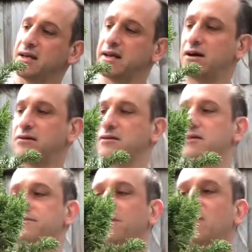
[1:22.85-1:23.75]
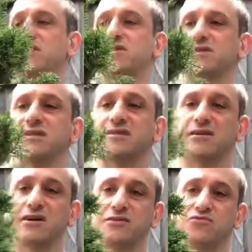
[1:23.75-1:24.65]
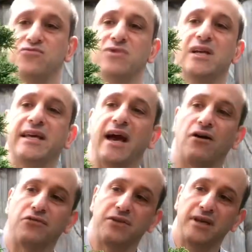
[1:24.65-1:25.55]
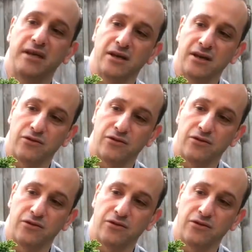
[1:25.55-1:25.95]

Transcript: Now, the foliage on this side is really healthy,